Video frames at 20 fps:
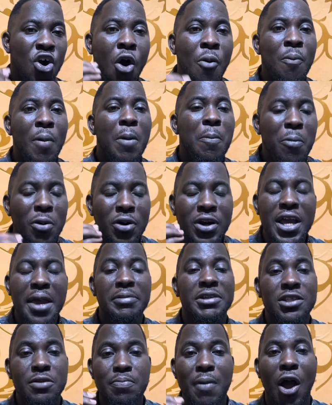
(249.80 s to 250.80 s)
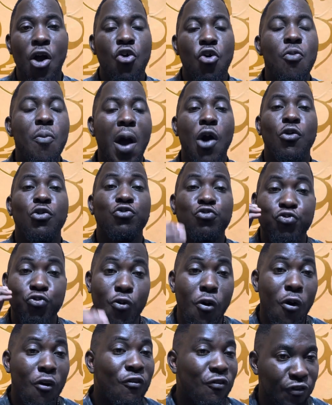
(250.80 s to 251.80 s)
Omo games makuma
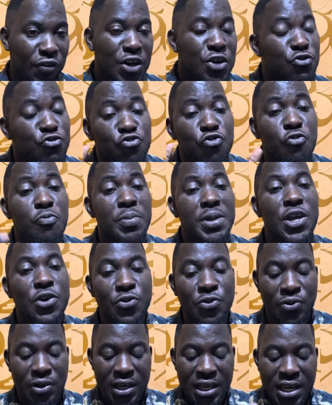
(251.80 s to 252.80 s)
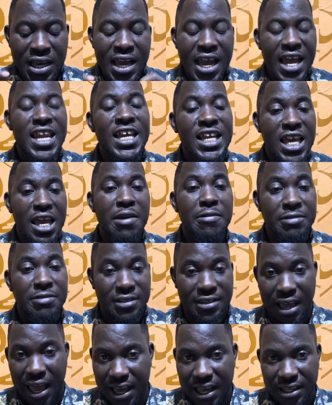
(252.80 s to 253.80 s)
12. It doom you any
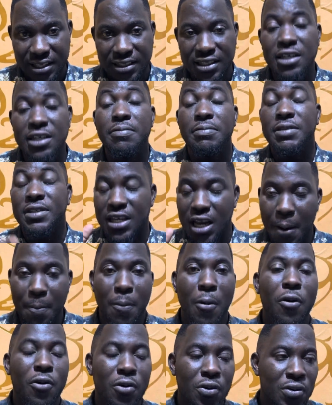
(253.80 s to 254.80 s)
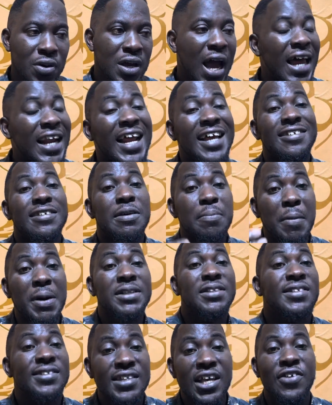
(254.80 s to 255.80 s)
games are teams nabo. And as a
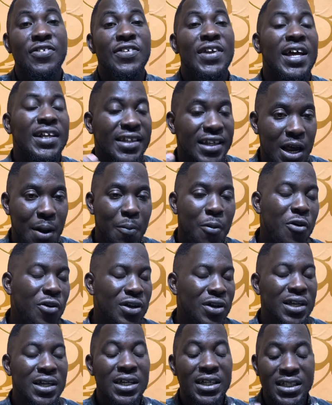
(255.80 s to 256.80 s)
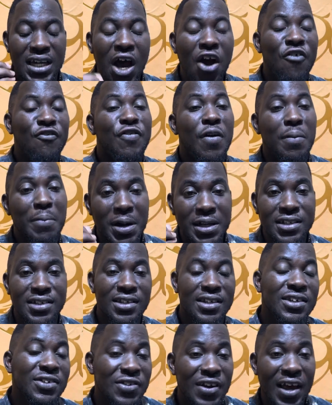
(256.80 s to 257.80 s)
Manchester United abo. Now for
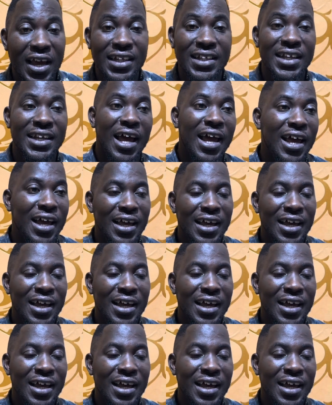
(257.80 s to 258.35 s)
Manchester United